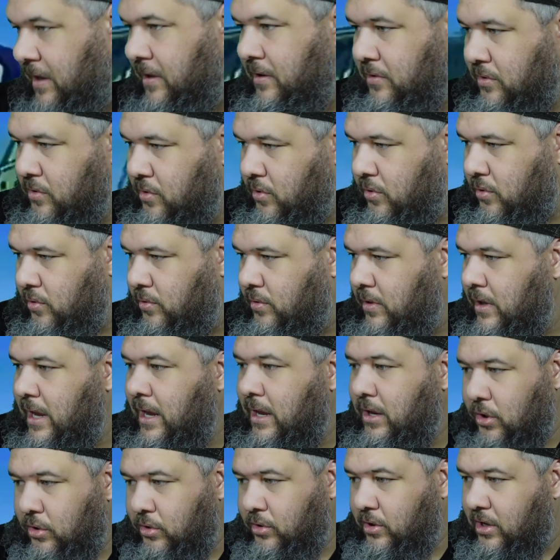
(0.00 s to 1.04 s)
Cool.
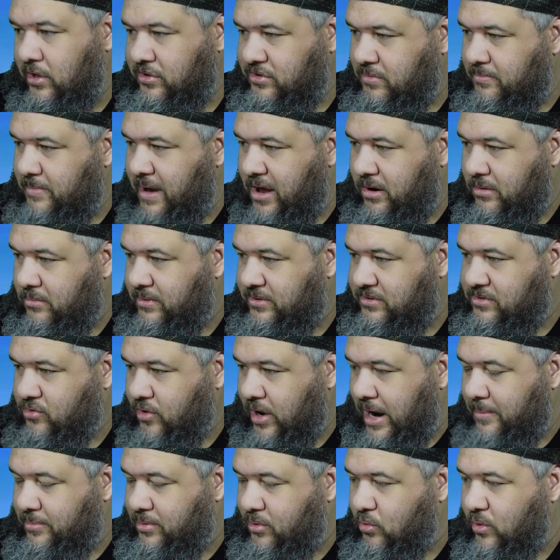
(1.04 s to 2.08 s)
You can also mount him on
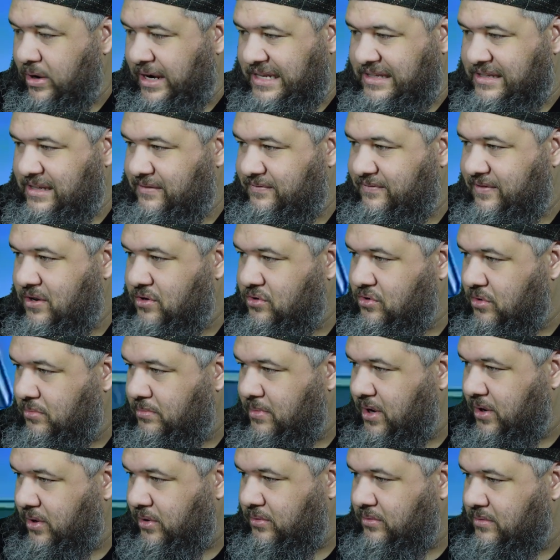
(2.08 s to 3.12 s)
Scrapper when he's in vehicle
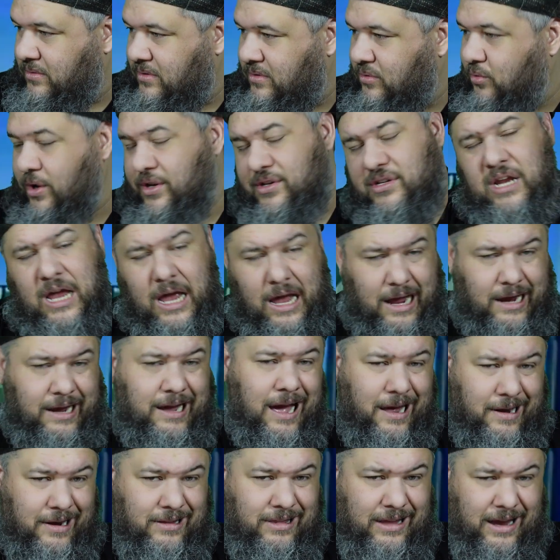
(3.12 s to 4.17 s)
mode, which I
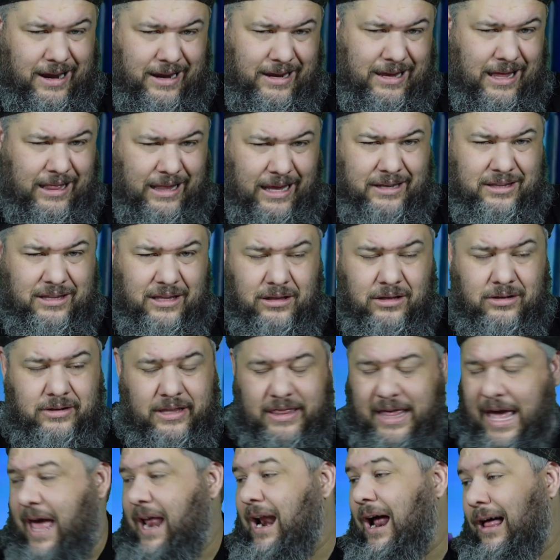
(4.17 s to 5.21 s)
kind of like. I like the look of
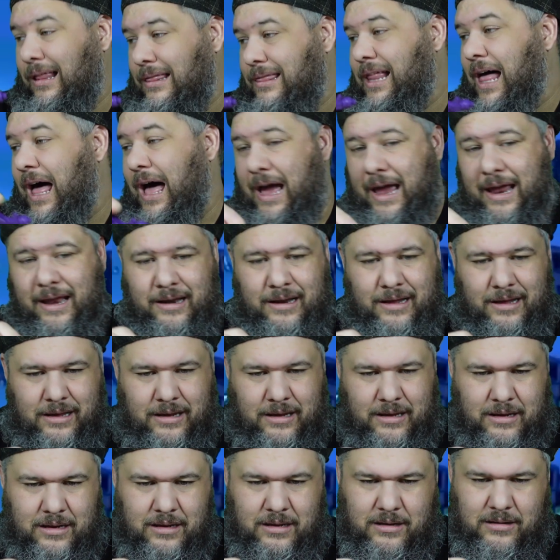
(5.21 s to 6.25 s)
that a lot.
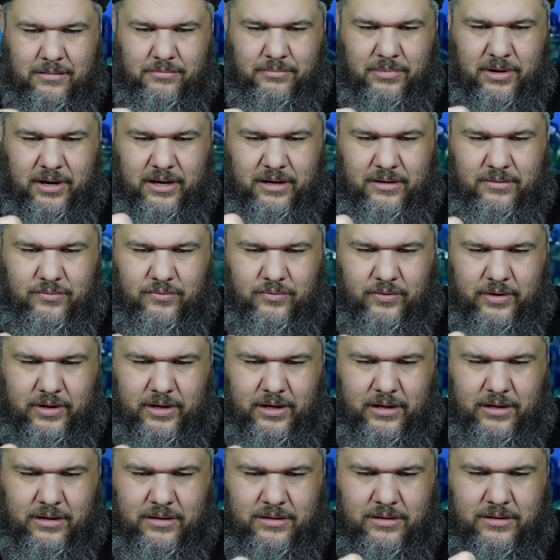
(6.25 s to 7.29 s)
But we're going
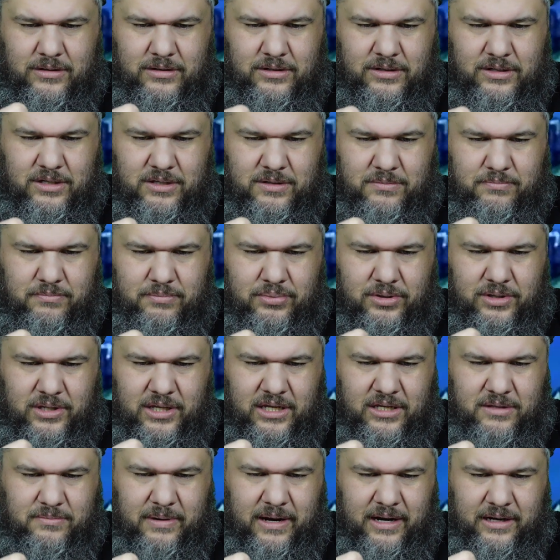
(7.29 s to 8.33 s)
to just put
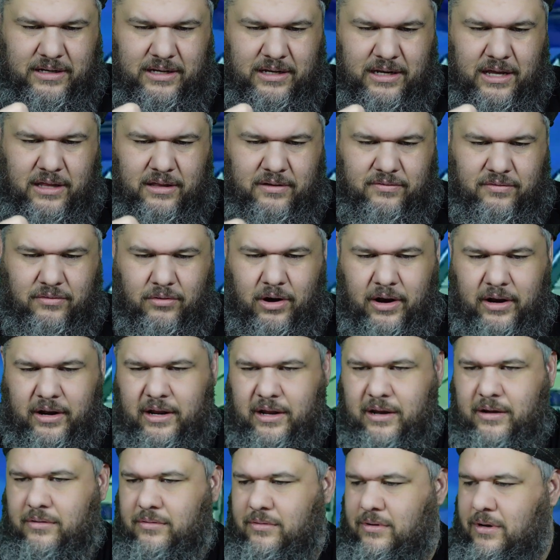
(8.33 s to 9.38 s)
these back together for right
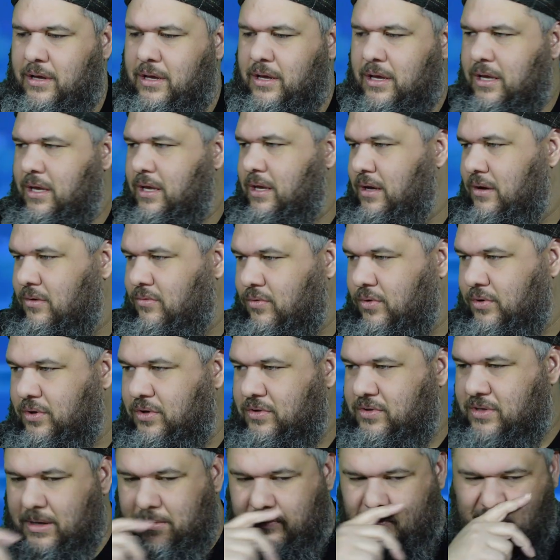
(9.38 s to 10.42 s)
now. We'll do
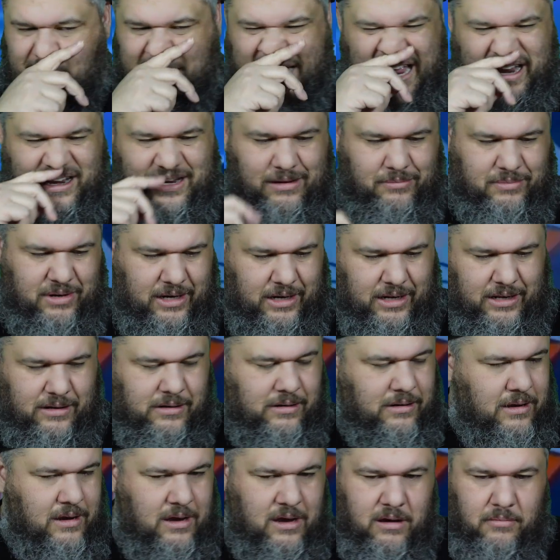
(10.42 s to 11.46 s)
something with that in a minute.
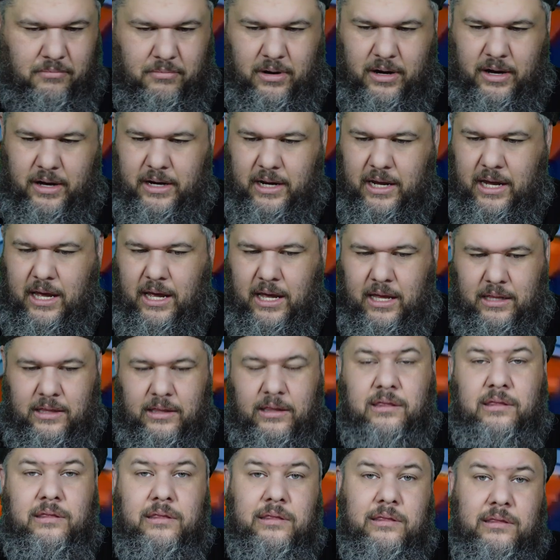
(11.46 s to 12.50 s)
But
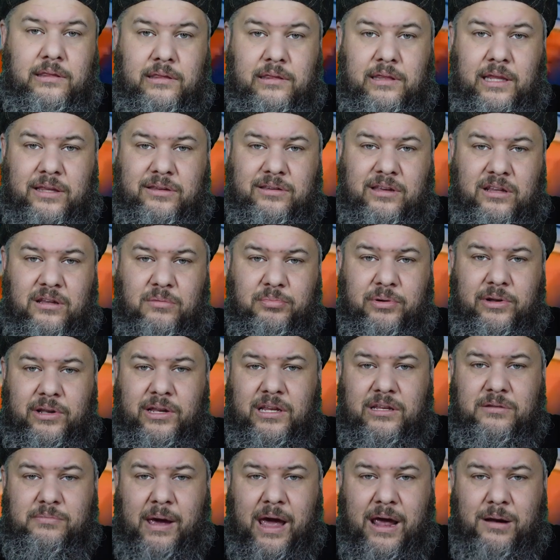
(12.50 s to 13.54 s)
let's get to putting
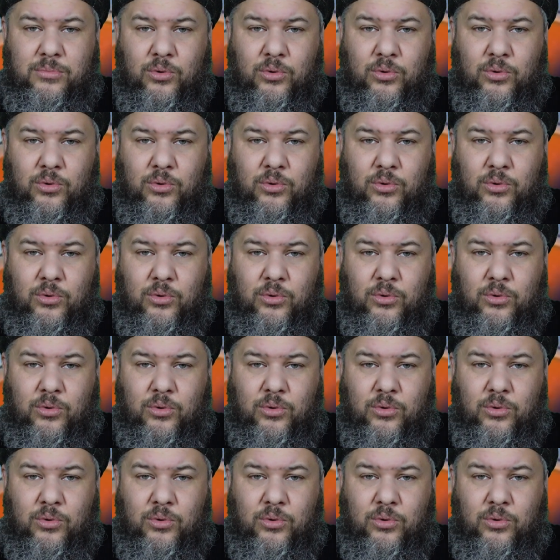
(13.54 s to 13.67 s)
these bad